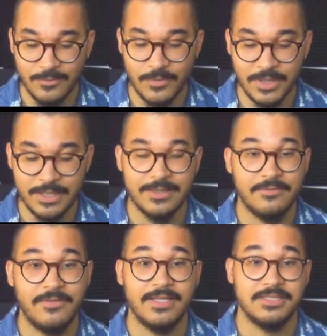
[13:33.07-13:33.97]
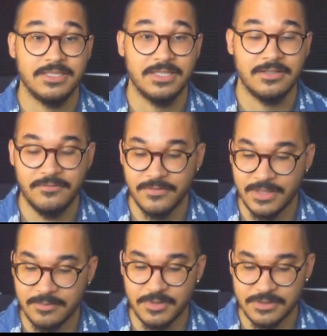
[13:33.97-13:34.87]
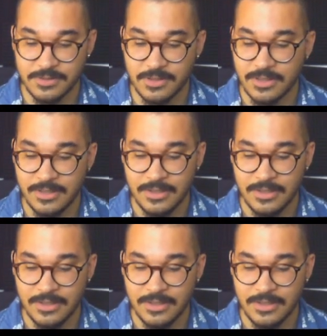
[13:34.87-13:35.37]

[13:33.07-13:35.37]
with the fact that she can inflict Berserk.